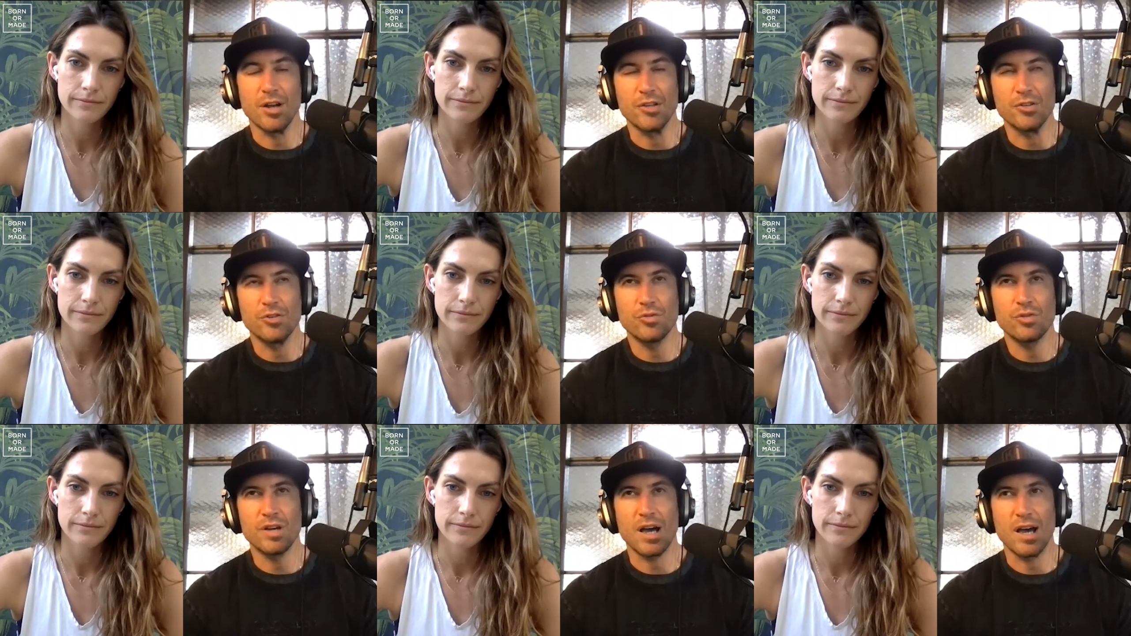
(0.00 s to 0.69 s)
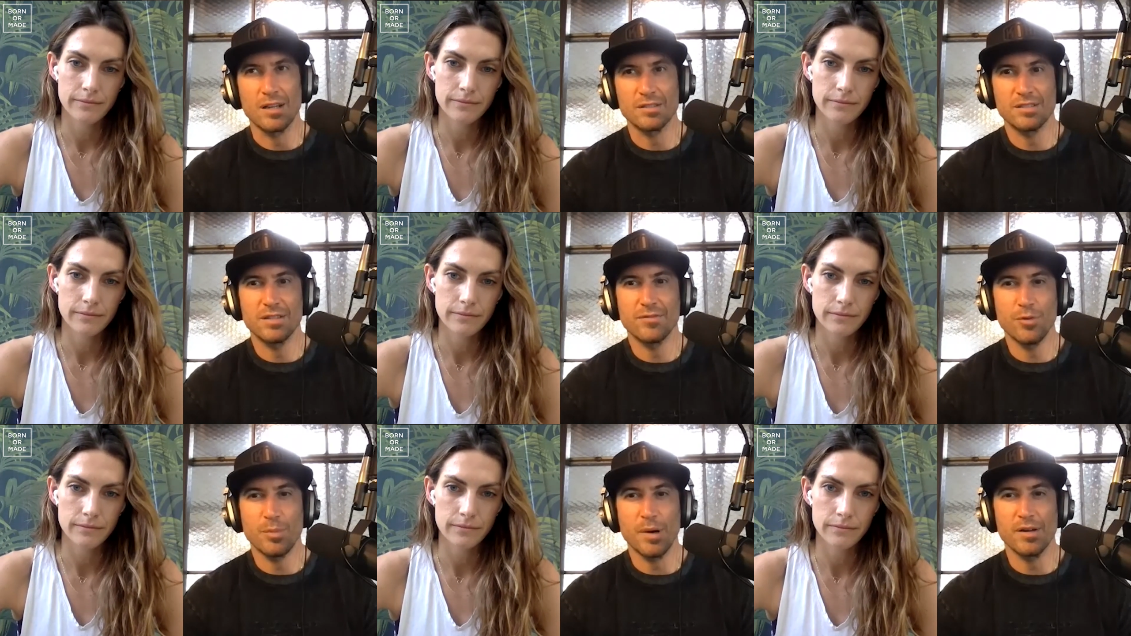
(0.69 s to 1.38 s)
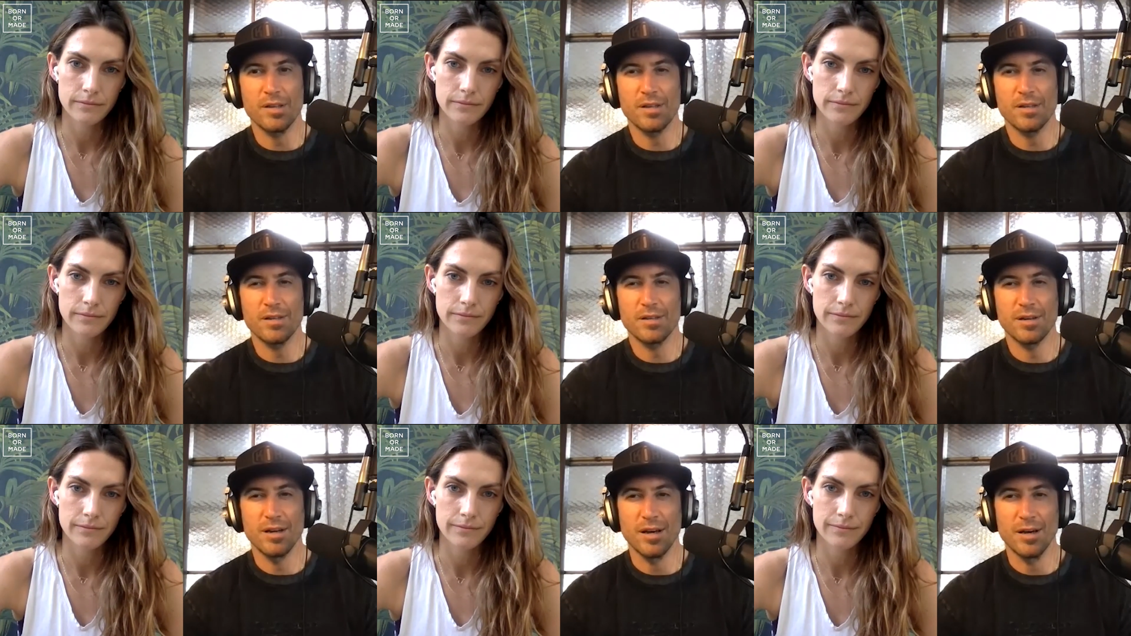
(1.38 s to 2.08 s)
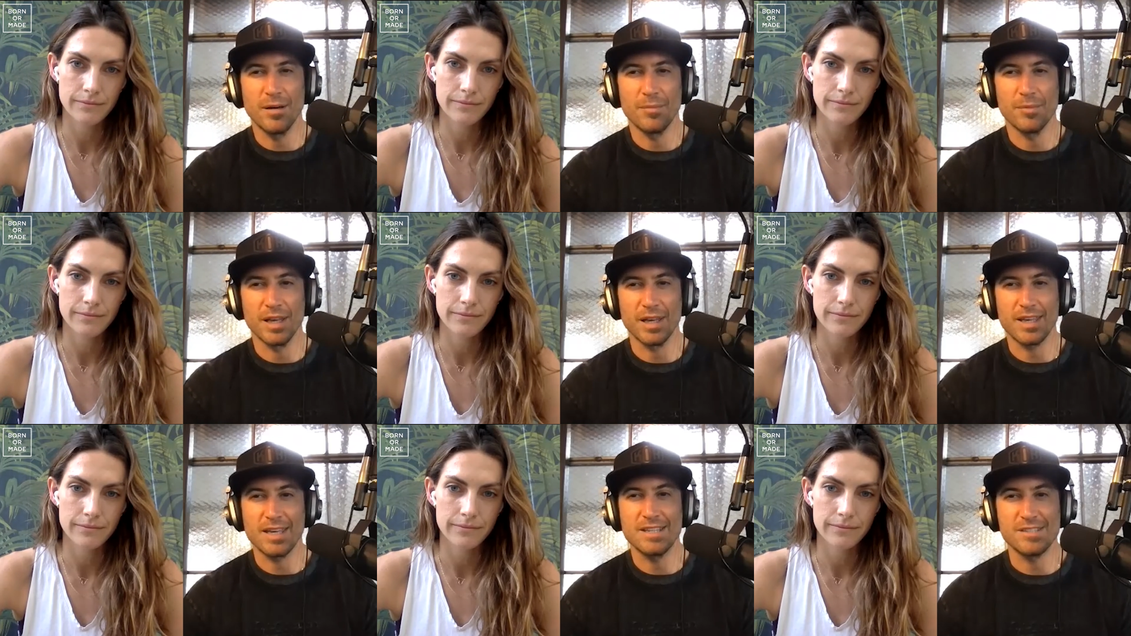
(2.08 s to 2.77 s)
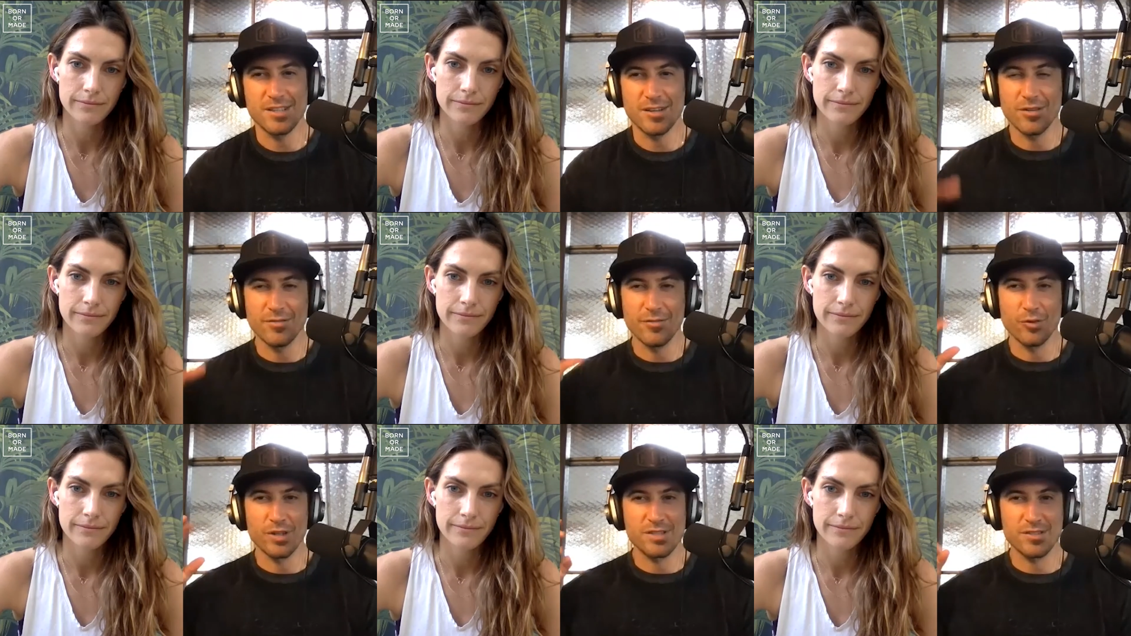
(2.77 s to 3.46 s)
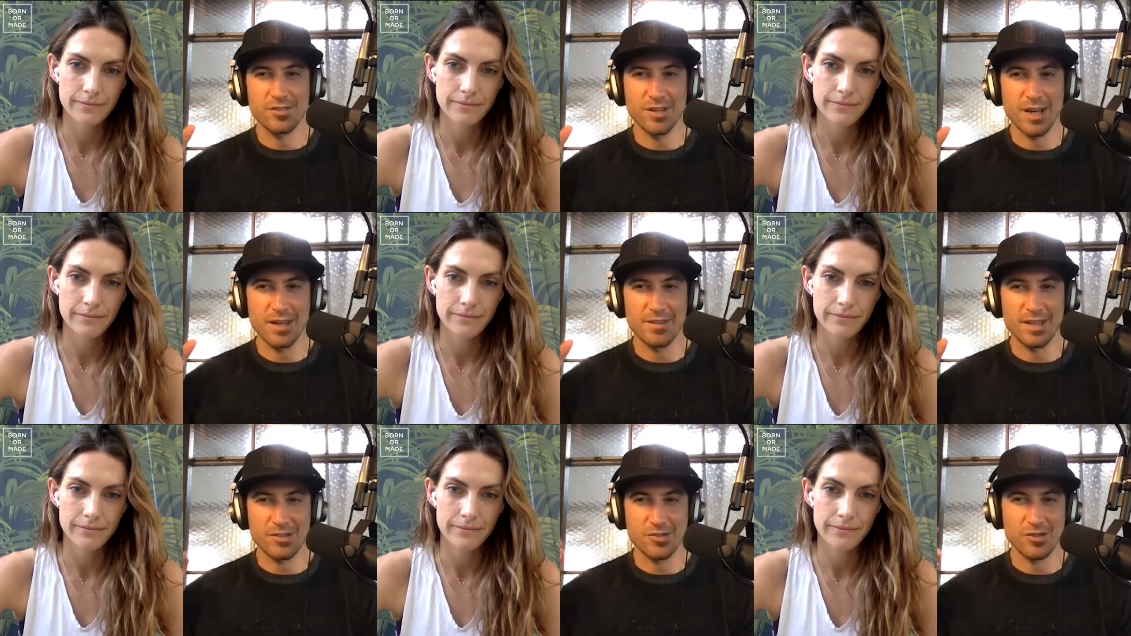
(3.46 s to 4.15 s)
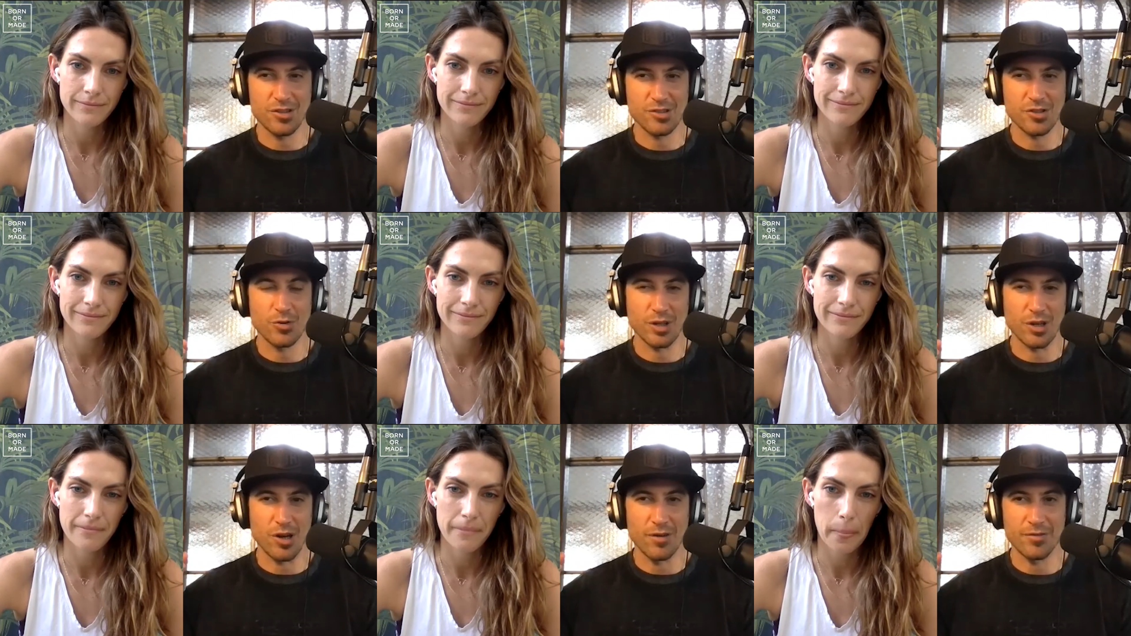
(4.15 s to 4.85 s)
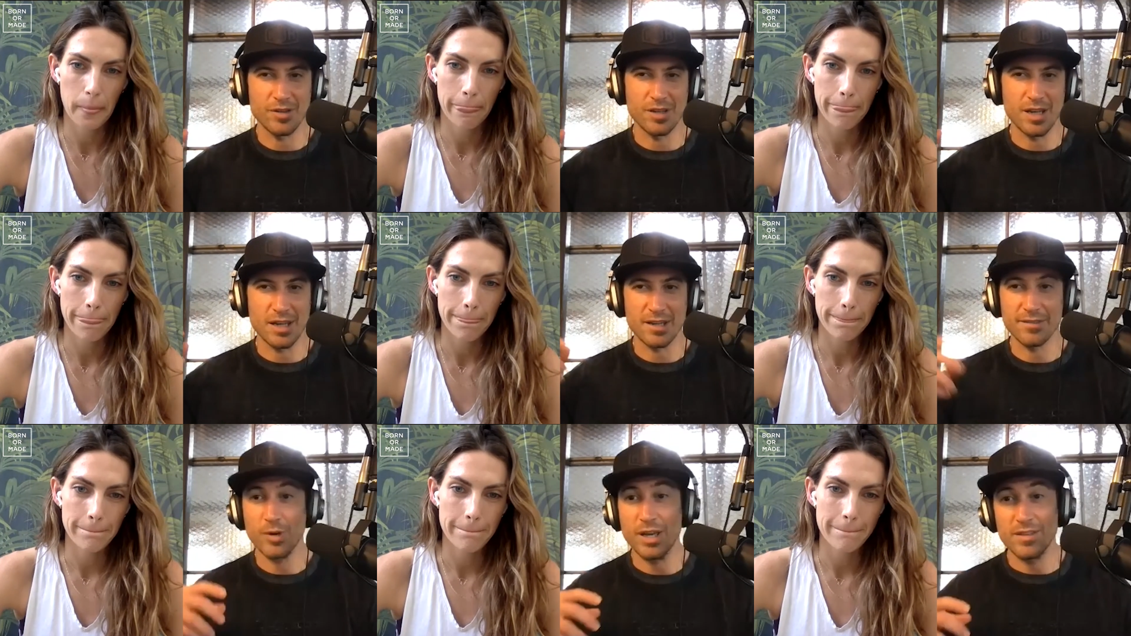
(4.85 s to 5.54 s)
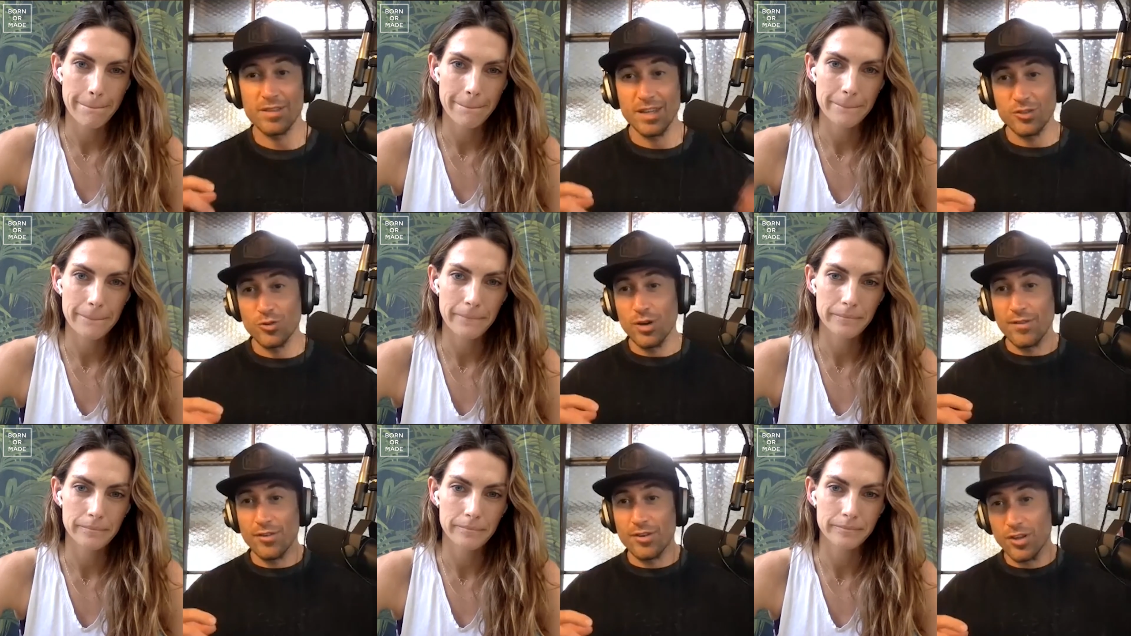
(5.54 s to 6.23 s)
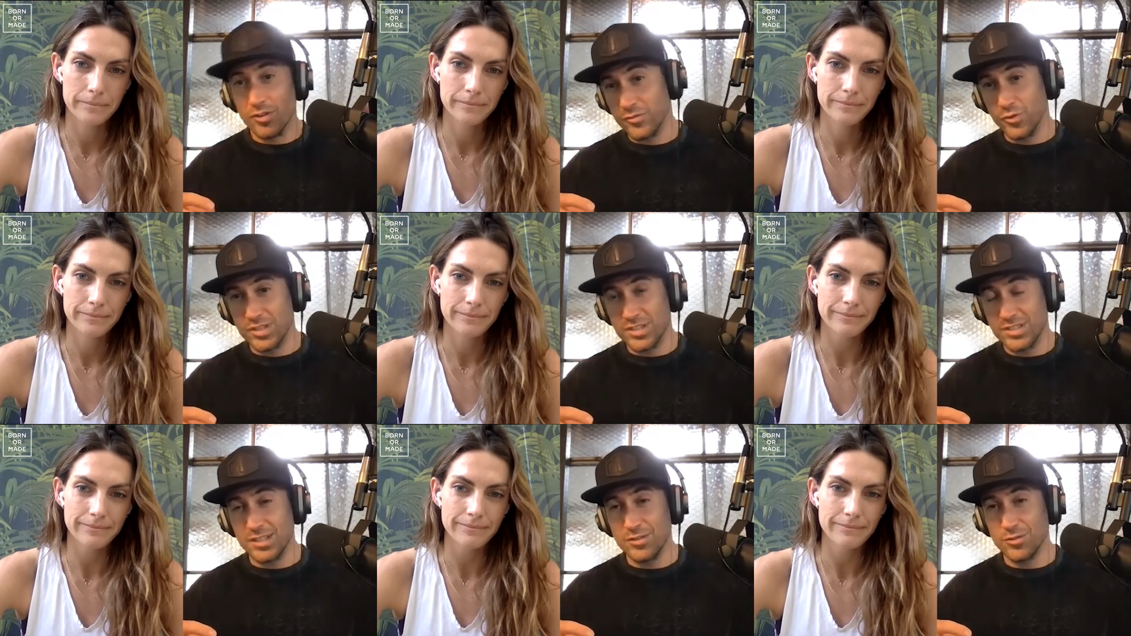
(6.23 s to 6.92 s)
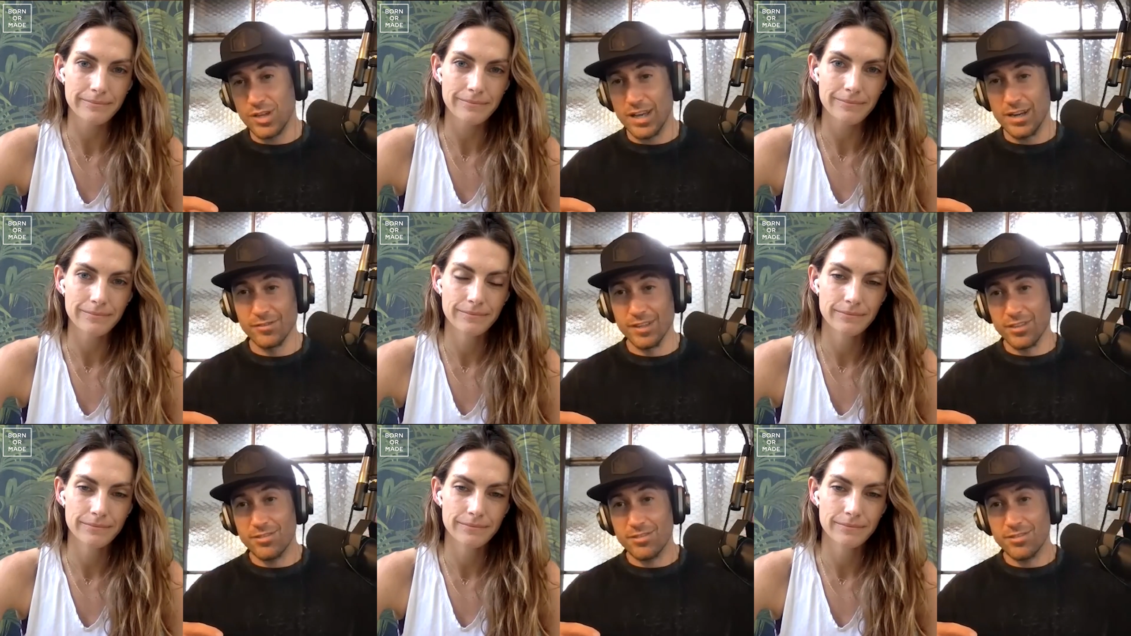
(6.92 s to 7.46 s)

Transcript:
Speaker 1: are you cognitive about it? Um, like, is there a voice in your head that starts going off in a negative way? And then you have another voice that you kind of like